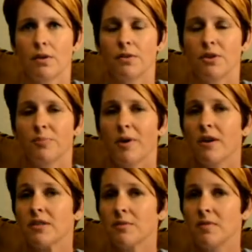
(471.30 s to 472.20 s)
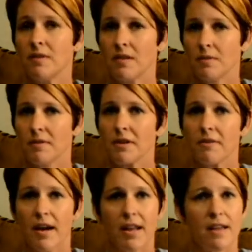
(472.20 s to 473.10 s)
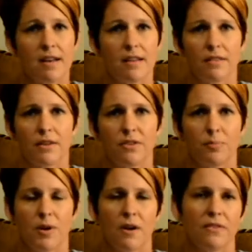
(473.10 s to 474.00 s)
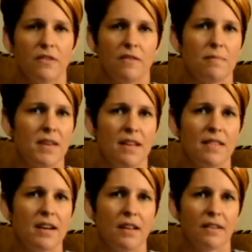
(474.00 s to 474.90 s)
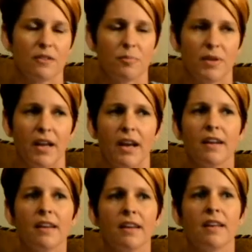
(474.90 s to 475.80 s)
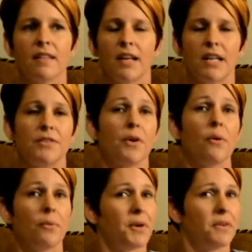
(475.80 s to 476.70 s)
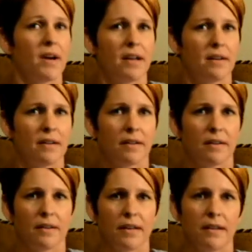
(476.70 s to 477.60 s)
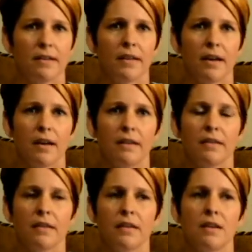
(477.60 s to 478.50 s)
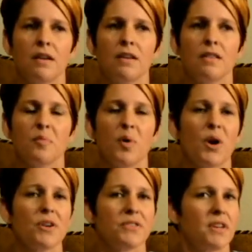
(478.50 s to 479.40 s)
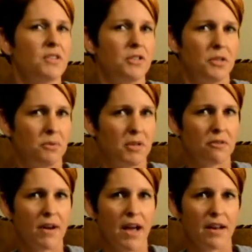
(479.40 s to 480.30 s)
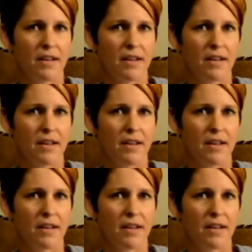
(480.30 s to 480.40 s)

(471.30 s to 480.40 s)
there's parts of me that regret it. There's parts of me that I'll explain that I don't regret. And the parts I do regret